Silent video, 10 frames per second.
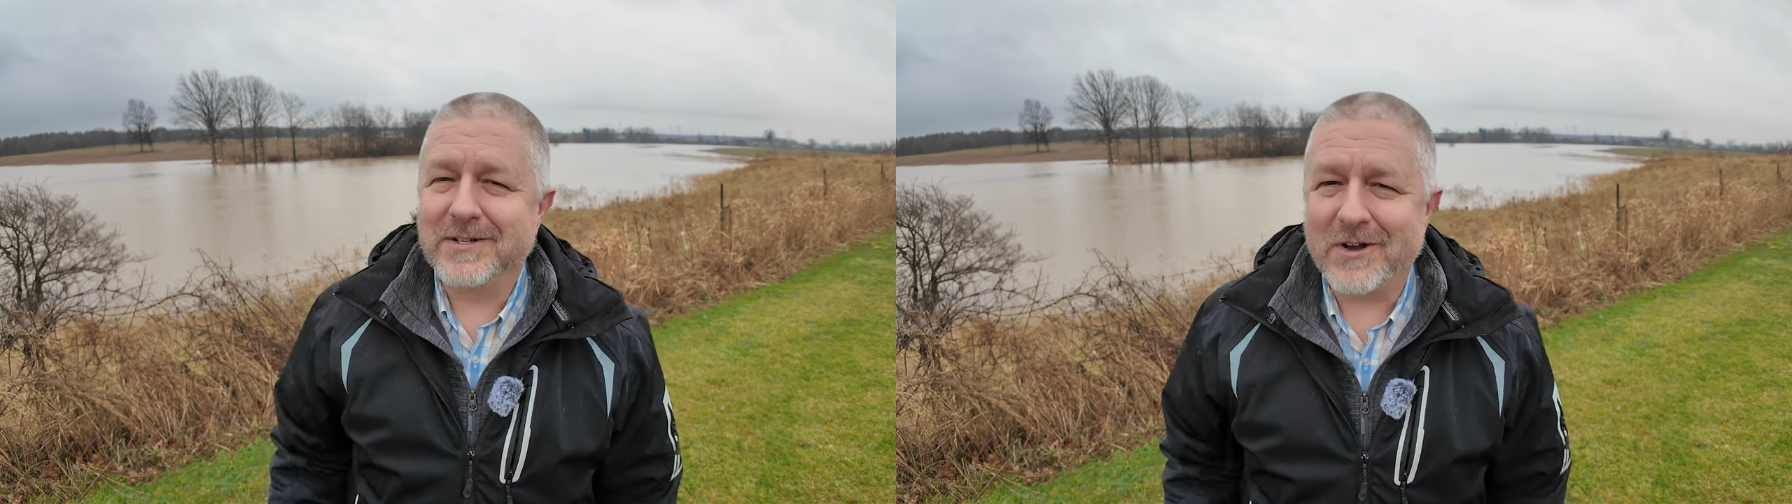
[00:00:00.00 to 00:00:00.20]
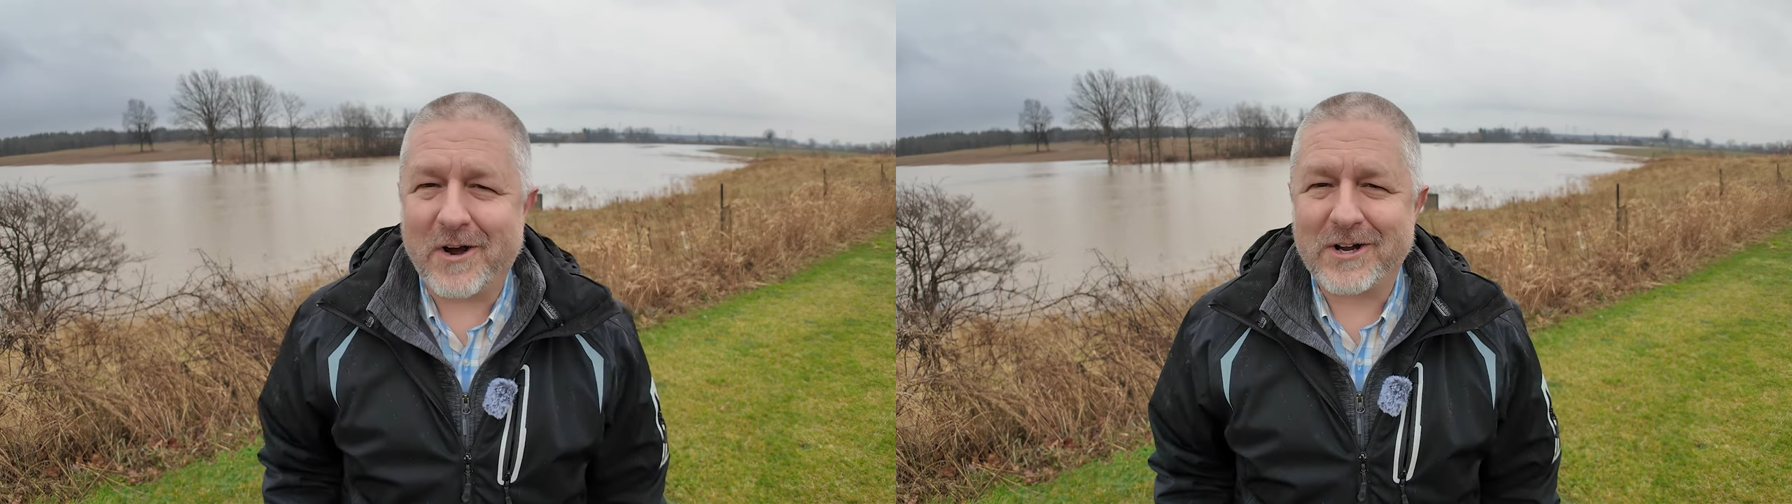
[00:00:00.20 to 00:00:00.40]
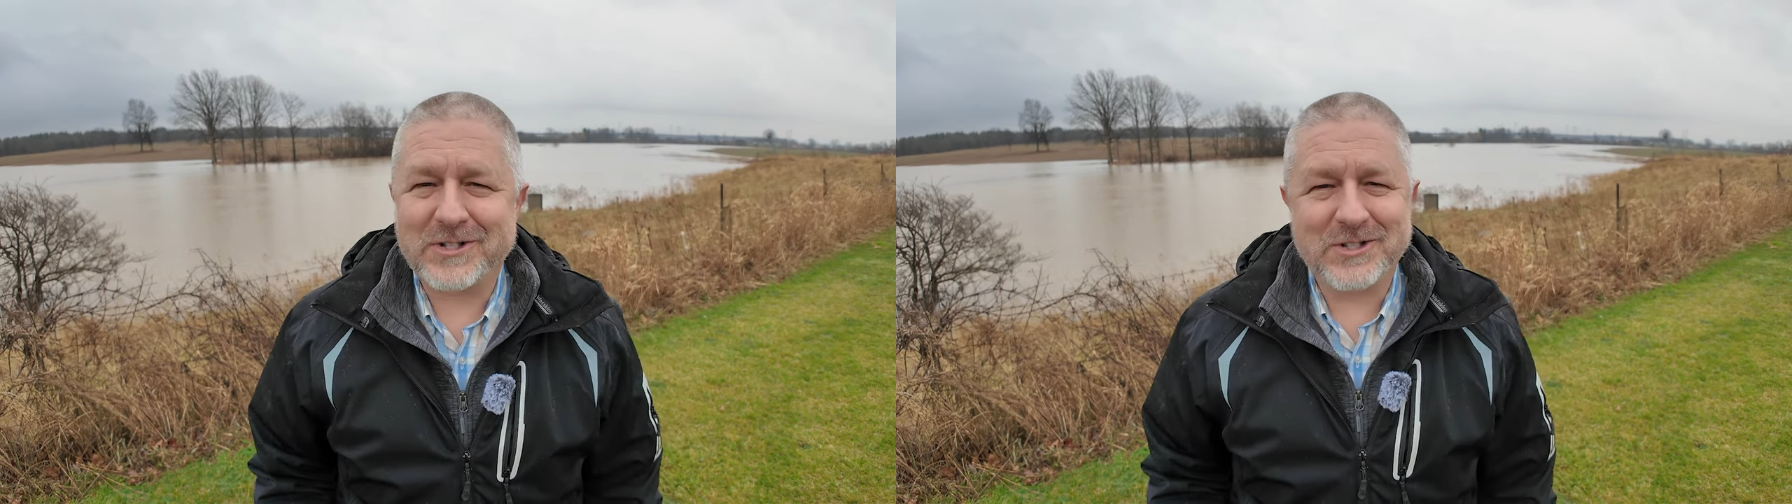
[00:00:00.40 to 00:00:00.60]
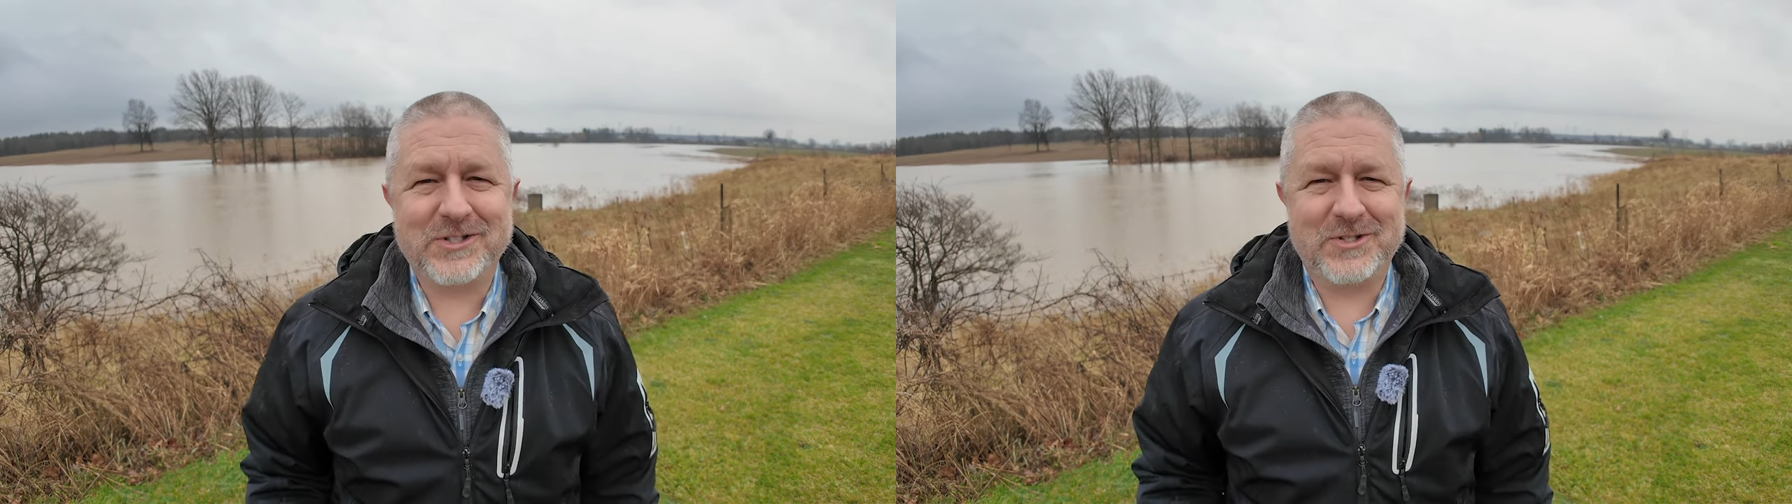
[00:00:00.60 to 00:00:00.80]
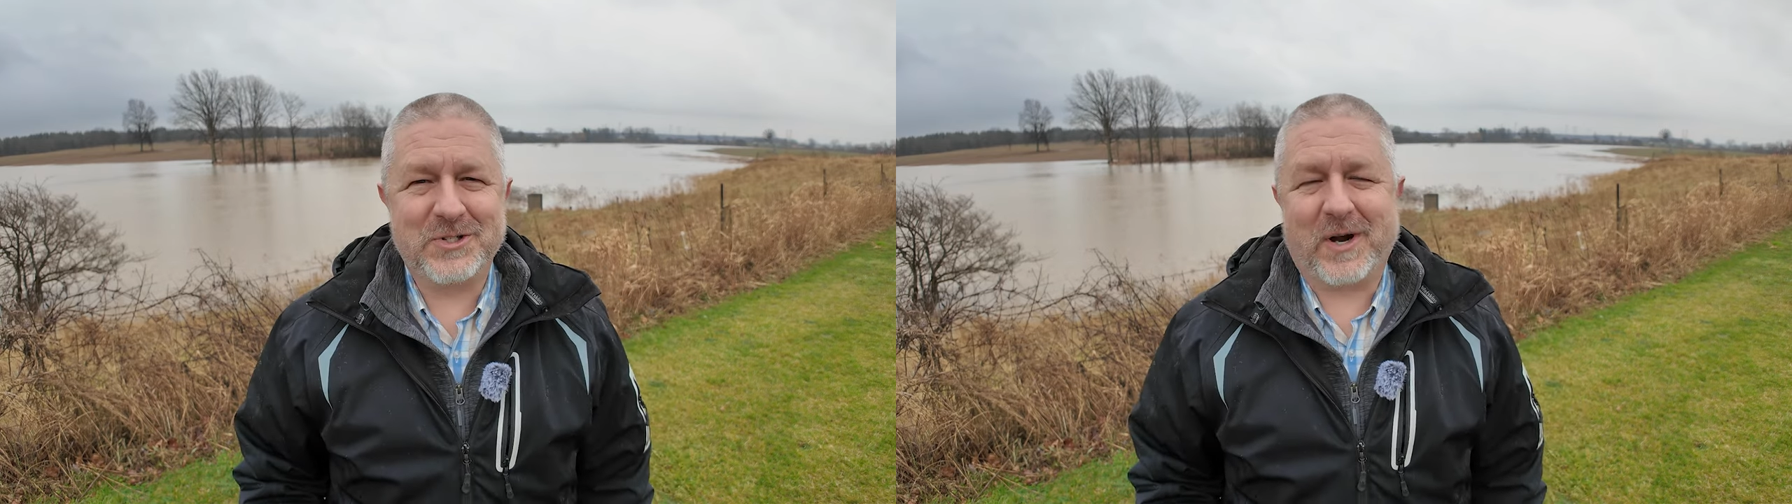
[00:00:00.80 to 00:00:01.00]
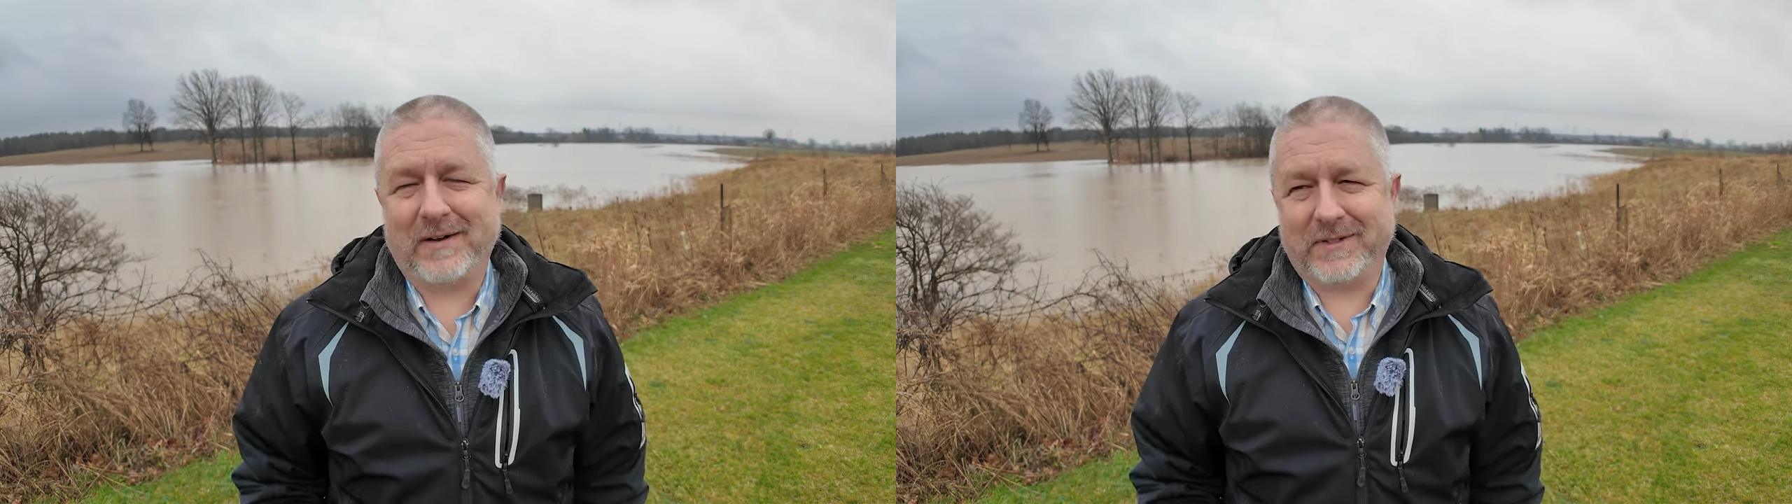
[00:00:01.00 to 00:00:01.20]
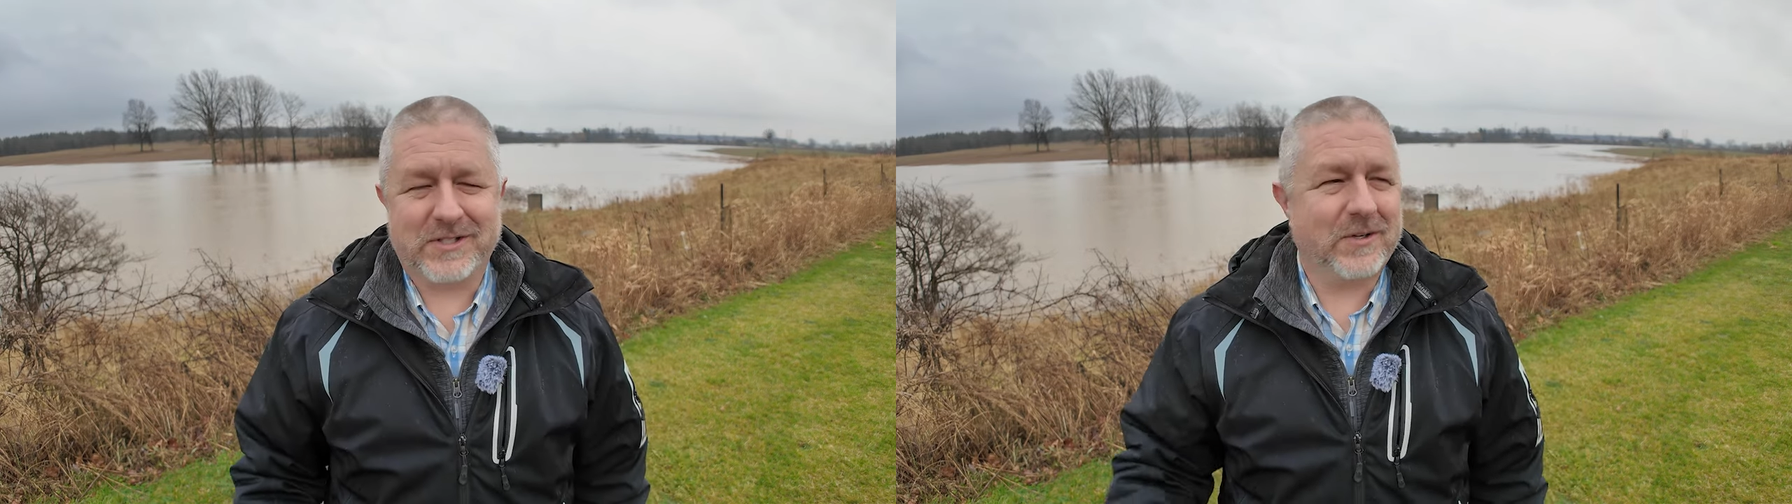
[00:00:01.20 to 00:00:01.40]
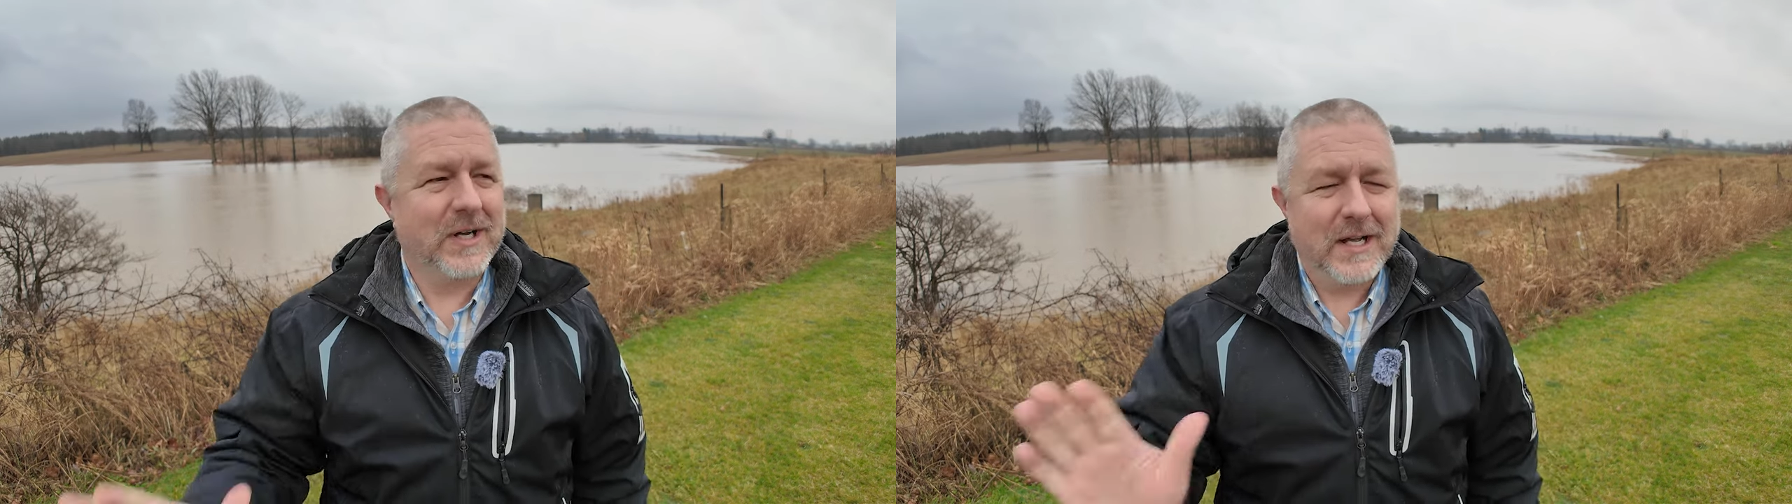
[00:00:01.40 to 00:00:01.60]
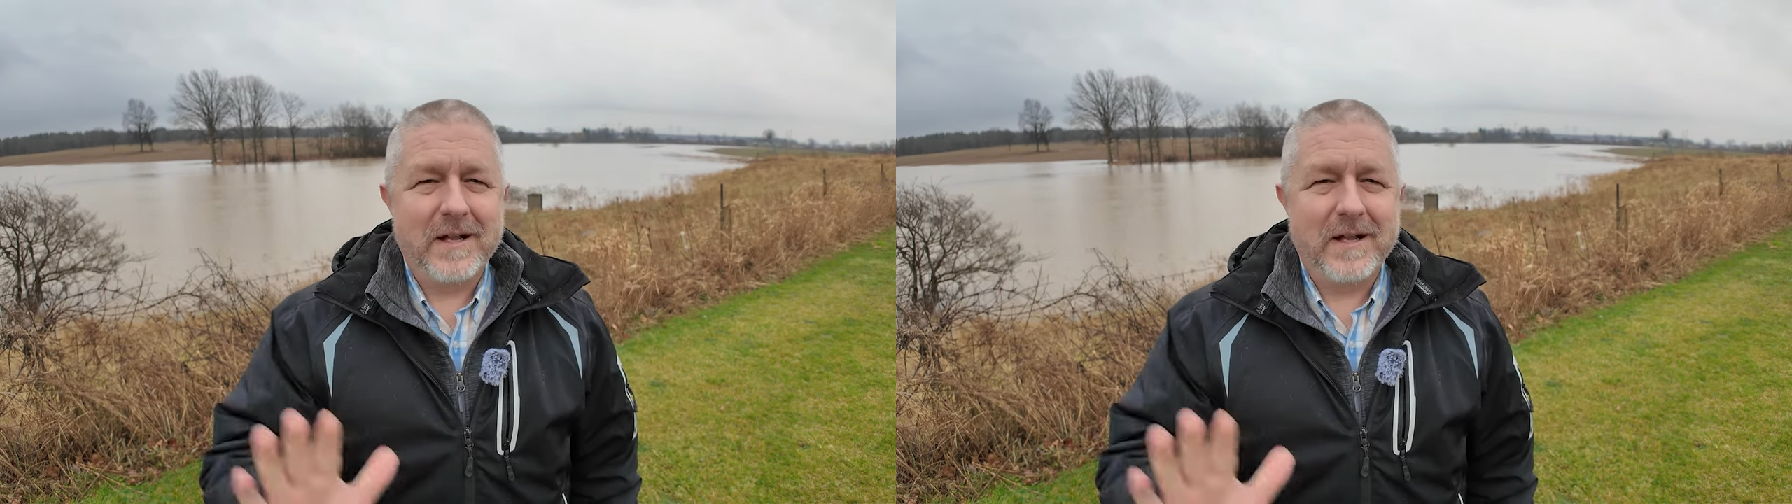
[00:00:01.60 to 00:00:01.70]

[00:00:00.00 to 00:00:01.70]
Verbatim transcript: cautious driver, so